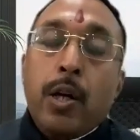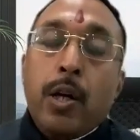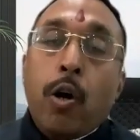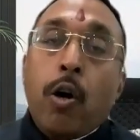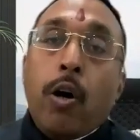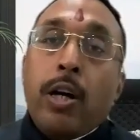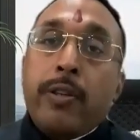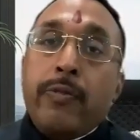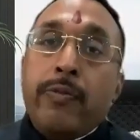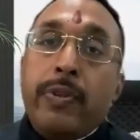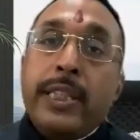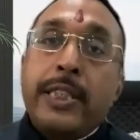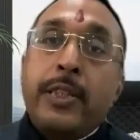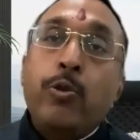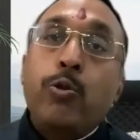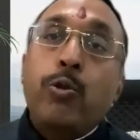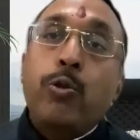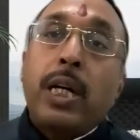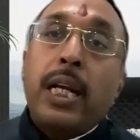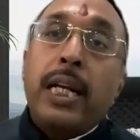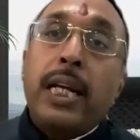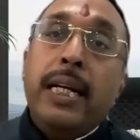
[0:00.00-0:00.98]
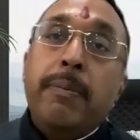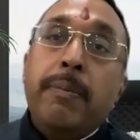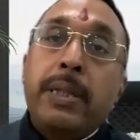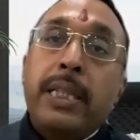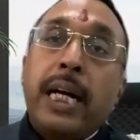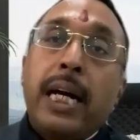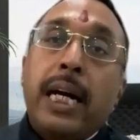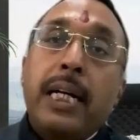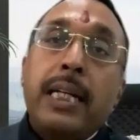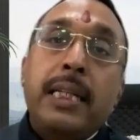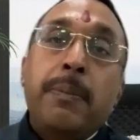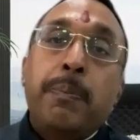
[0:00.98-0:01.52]
on which you claim
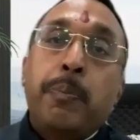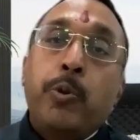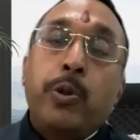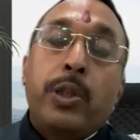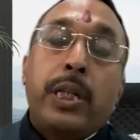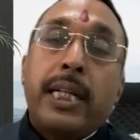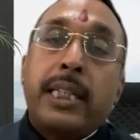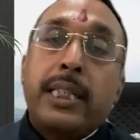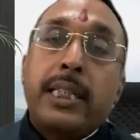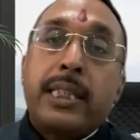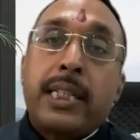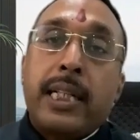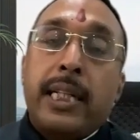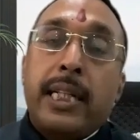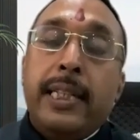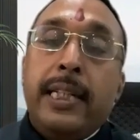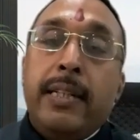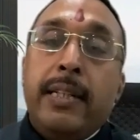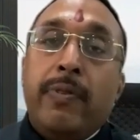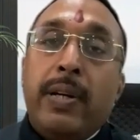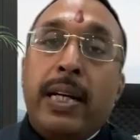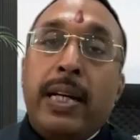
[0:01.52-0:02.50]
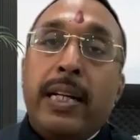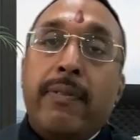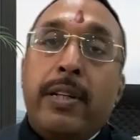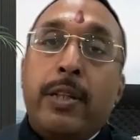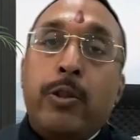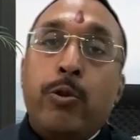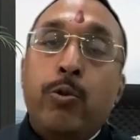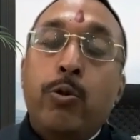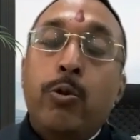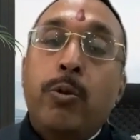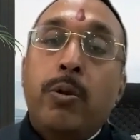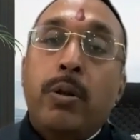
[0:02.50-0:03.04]
the input tax credit whenever
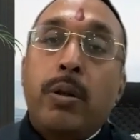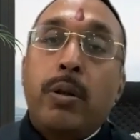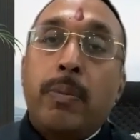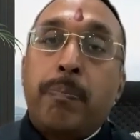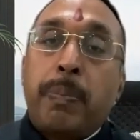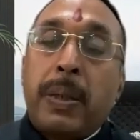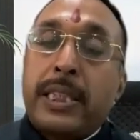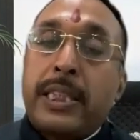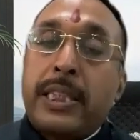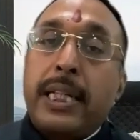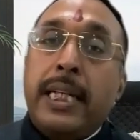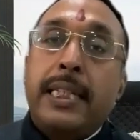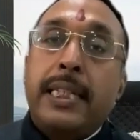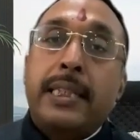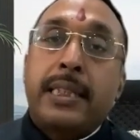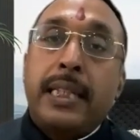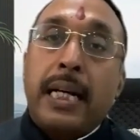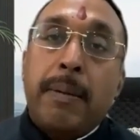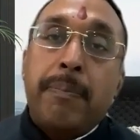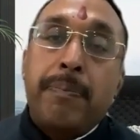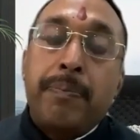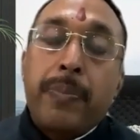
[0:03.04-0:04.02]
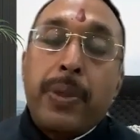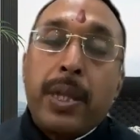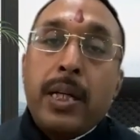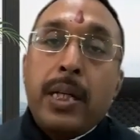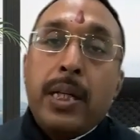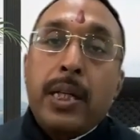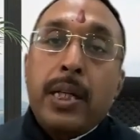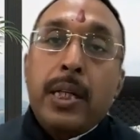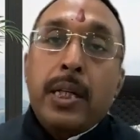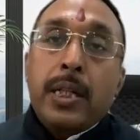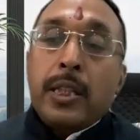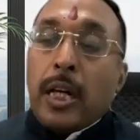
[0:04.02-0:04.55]
you purchase them.
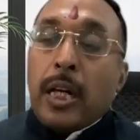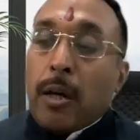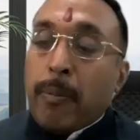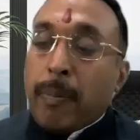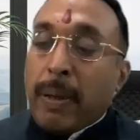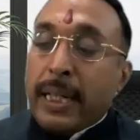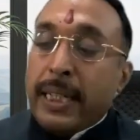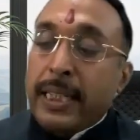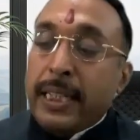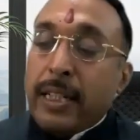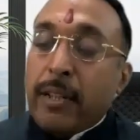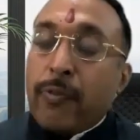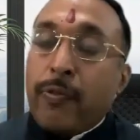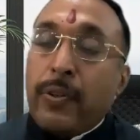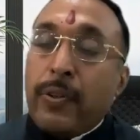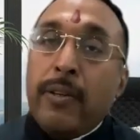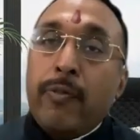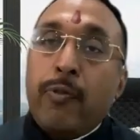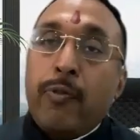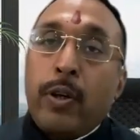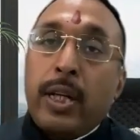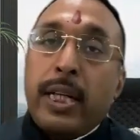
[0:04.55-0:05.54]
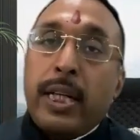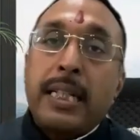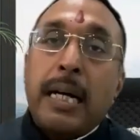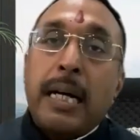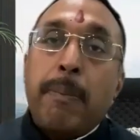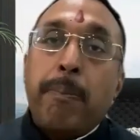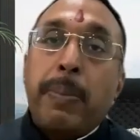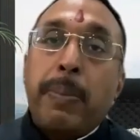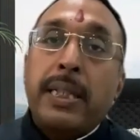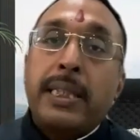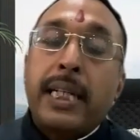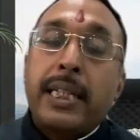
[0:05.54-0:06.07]
Now, my dear friend, for
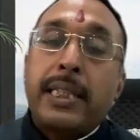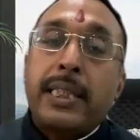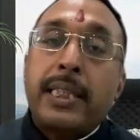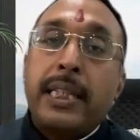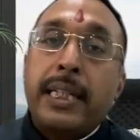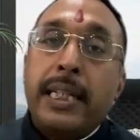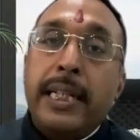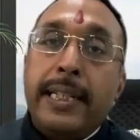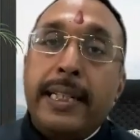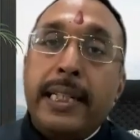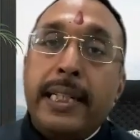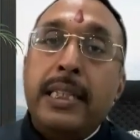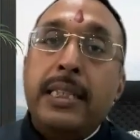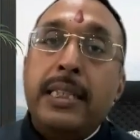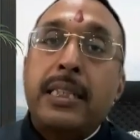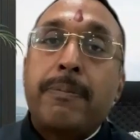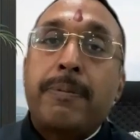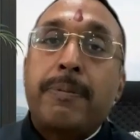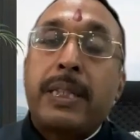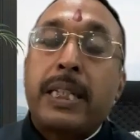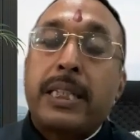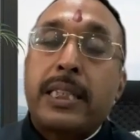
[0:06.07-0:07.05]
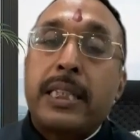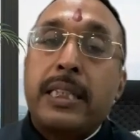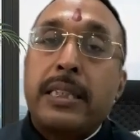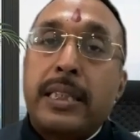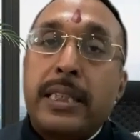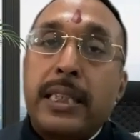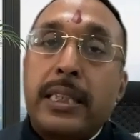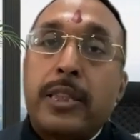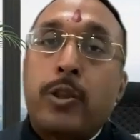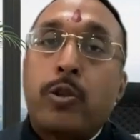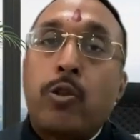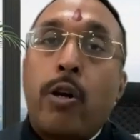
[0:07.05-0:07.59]
example, section 18 subsection
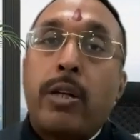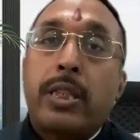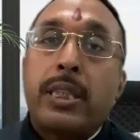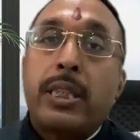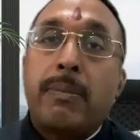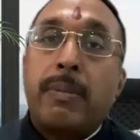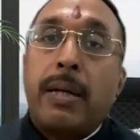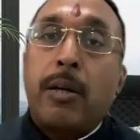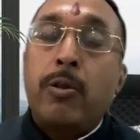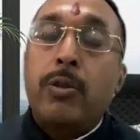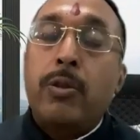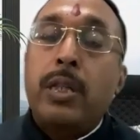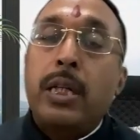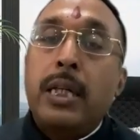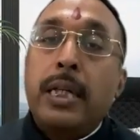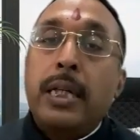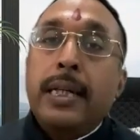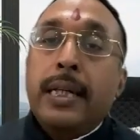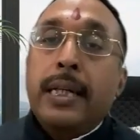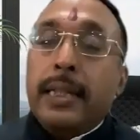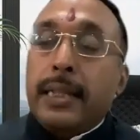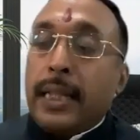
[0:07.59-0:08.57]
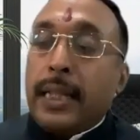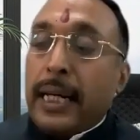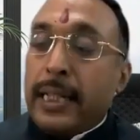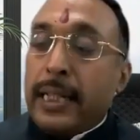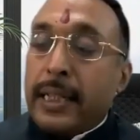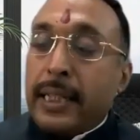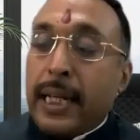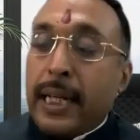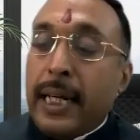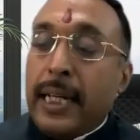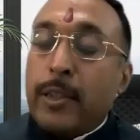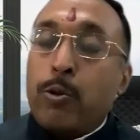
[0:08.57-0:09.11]
6 talks about that in
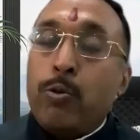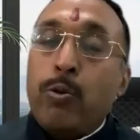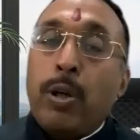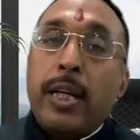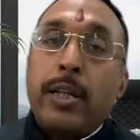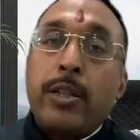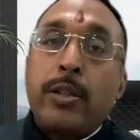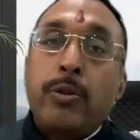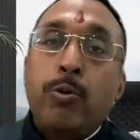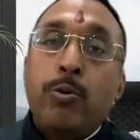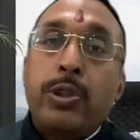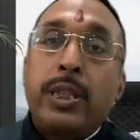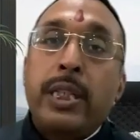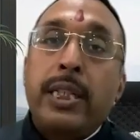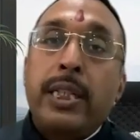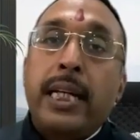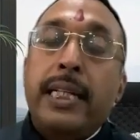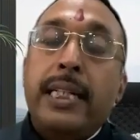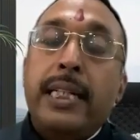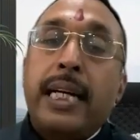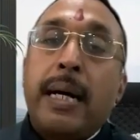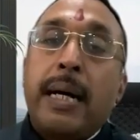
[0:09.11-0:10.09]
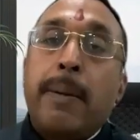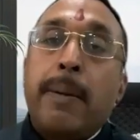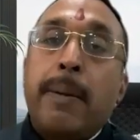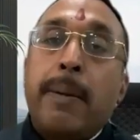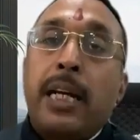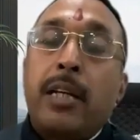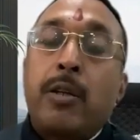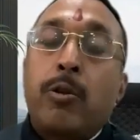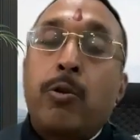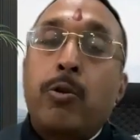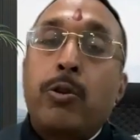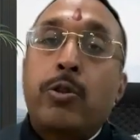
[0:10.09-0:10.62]
case you are using any
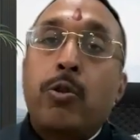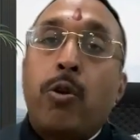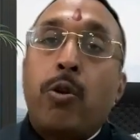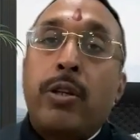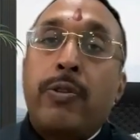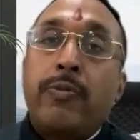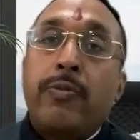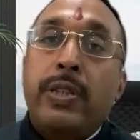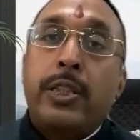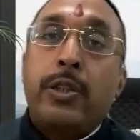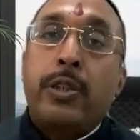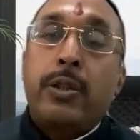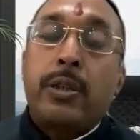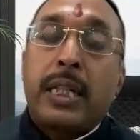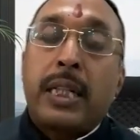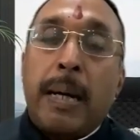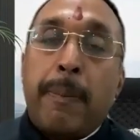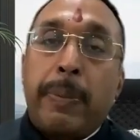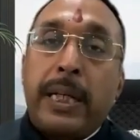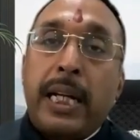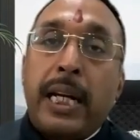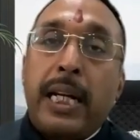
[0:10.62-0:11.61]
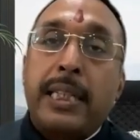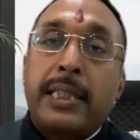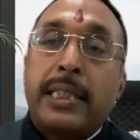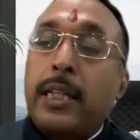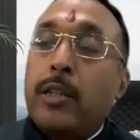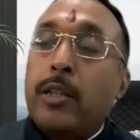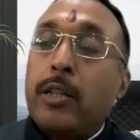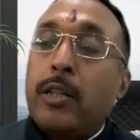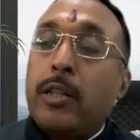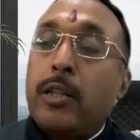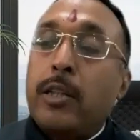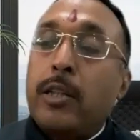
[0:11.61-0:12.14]
capital goods on which capital
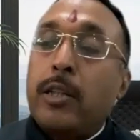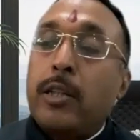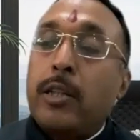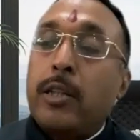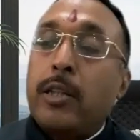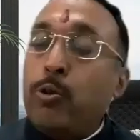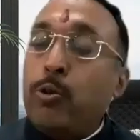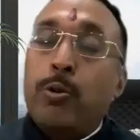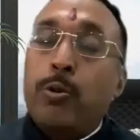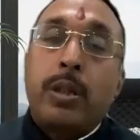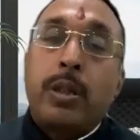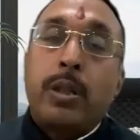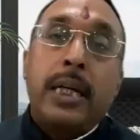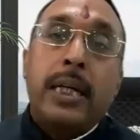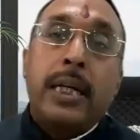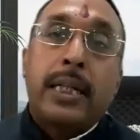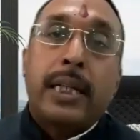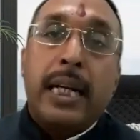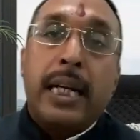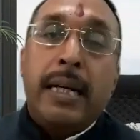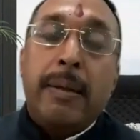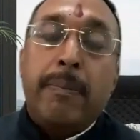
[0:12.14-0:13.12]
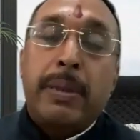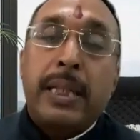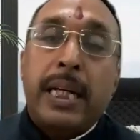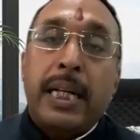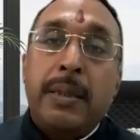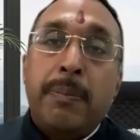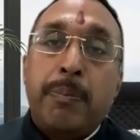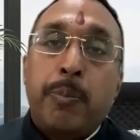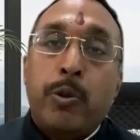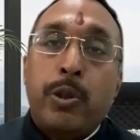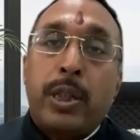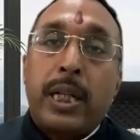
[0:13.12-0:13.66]
asset on which you claim the
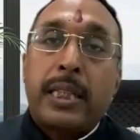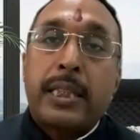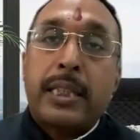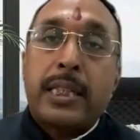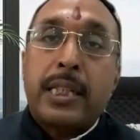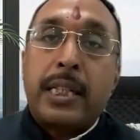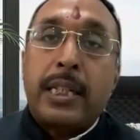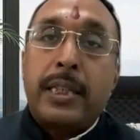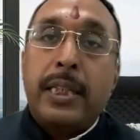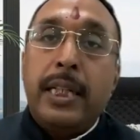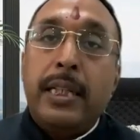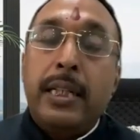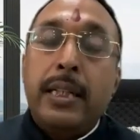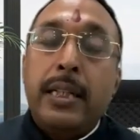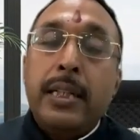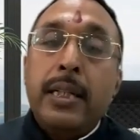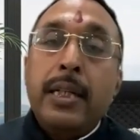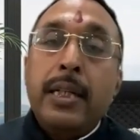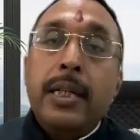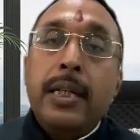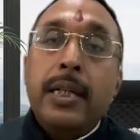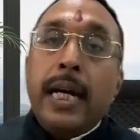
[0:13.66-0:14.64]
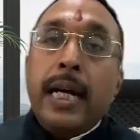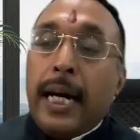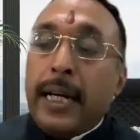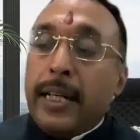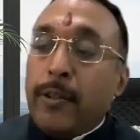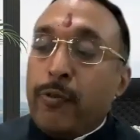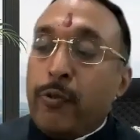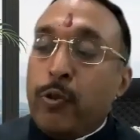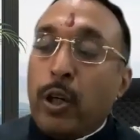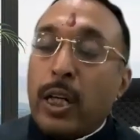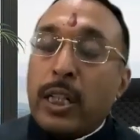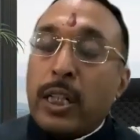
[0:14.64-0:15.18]
input tax credit, and
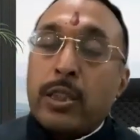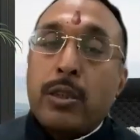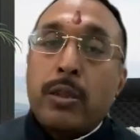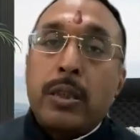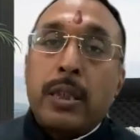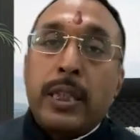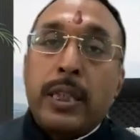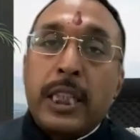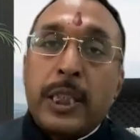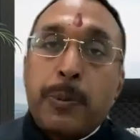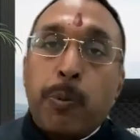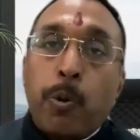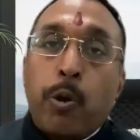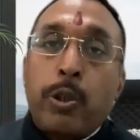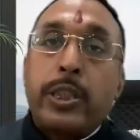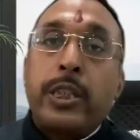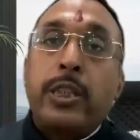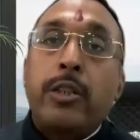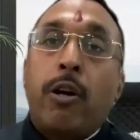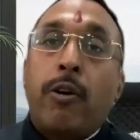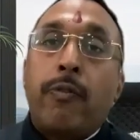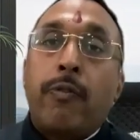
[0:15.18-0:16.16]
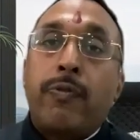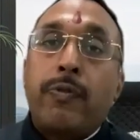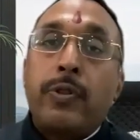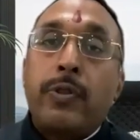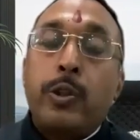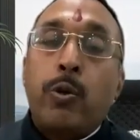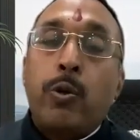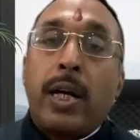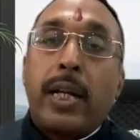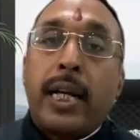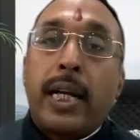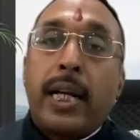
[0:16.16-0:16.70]
if you are disposing of,
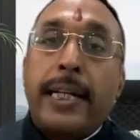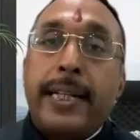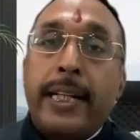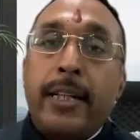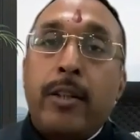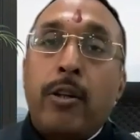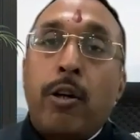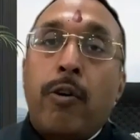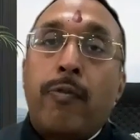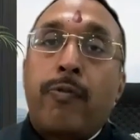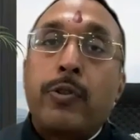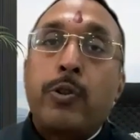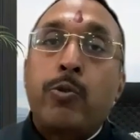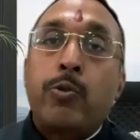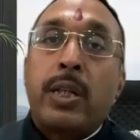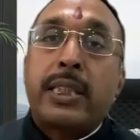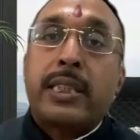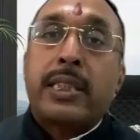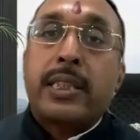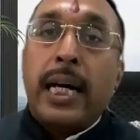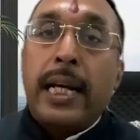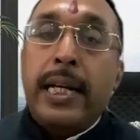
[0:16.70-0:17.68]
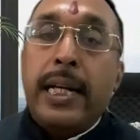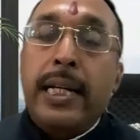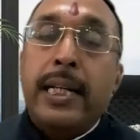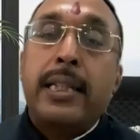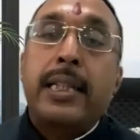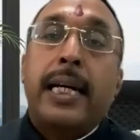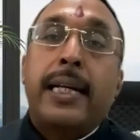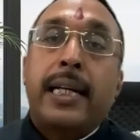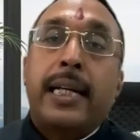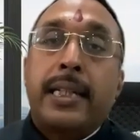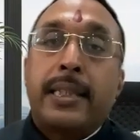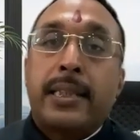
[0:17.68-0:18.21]
you are writing off, you are selling
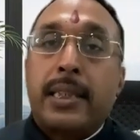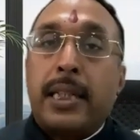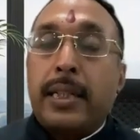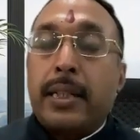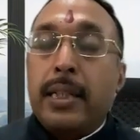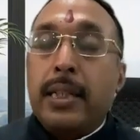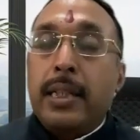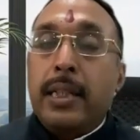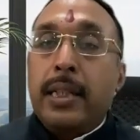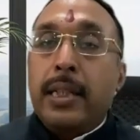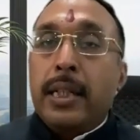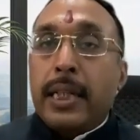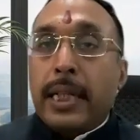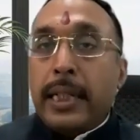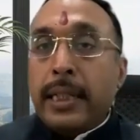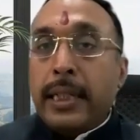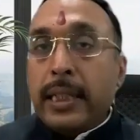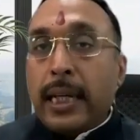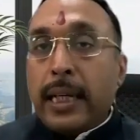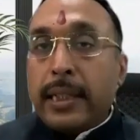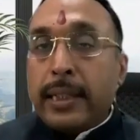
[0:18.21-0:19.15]
that asset in